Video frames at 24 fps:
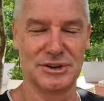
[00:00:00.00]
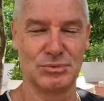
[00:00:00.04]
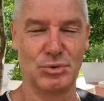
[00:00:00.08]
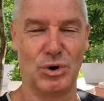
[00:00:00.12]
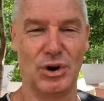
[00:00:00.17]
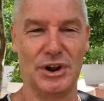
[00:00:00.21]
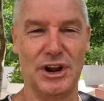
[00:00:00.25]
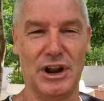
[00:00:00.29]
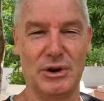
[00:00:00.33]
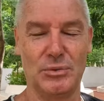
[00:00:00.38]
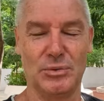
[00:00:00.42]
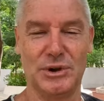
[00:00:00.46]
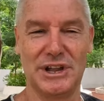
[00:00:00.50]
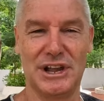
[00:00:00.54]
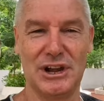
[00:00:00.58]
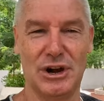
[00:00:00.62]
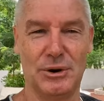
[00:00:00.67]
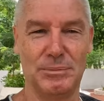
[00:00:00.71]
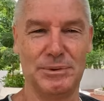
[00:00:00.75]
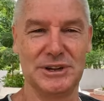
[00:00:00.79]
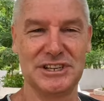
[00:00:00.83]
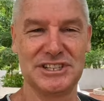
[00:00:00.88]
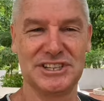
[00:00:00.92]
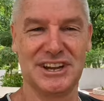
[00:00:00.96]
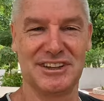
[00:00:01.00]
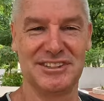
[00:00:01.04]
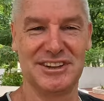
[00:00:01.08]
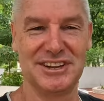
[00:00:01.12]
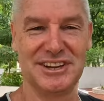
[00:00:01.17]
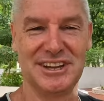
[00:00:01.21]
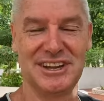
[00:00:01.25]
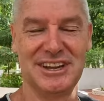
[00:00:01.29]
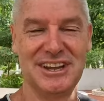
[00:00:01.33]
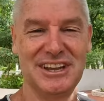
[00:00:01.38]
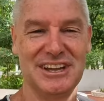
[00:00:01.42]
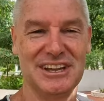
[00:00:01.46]
So why don't we help each
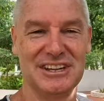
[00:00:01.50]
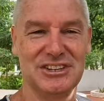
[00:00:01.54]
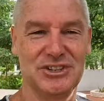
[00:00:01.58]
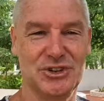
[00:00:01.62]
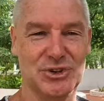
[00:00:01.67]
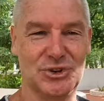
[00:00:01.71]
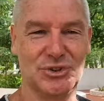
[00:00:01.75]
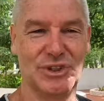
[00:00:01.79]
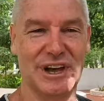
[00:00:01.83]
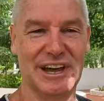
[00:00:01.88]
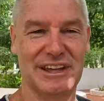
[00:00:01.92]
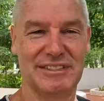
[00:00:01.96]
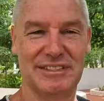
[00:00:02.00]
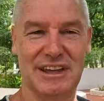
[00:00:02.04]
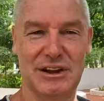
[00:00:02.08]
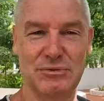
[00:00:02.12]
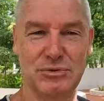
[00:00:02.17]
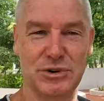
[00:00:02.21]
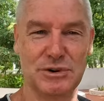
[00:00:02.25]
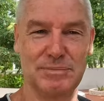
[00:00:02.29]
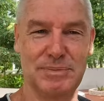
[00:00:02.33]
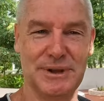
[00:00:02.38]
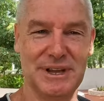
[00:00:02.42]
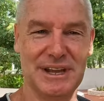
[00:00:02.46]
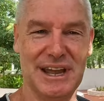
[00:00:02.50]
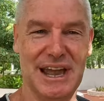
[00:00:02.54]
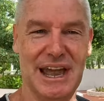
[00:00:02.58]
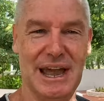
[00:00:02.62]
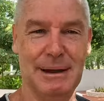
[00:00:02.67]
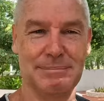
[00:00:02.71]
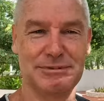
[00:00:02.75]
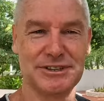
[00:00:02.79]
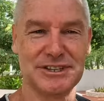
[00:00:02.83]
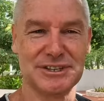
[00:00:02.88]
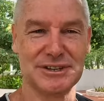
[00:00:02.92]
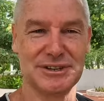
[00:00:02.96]
other do that? That would be
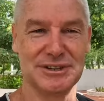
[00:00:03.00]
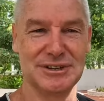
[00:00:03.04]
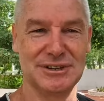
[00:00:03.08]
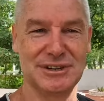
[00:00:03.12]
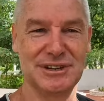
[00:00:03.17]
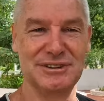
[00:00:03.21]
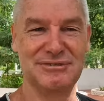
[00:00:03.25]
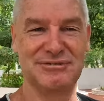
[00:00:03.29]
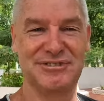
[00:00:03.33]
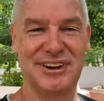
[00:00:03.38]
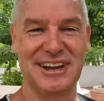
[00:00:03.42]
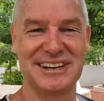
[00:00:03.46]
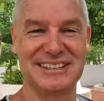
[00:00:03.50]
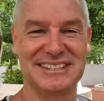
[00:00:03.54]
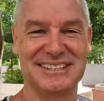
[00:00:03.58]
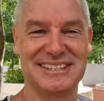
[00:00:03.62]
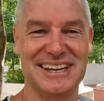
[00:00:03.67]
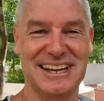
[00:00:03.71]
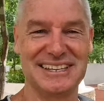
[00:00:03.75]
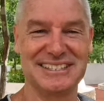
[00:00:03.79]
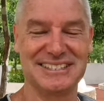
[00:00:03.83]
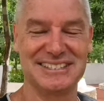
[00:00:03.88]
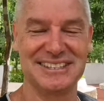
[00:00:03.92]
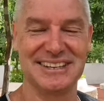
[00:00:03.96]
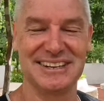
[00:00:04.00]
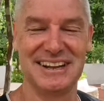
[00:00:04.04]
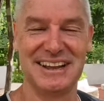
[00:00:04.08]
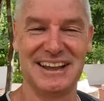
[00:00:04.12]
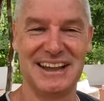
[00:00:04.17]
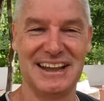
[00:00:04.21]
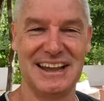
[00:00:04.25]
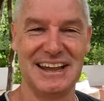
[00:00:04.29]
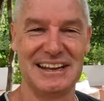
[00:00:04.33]
absolutely fantastic.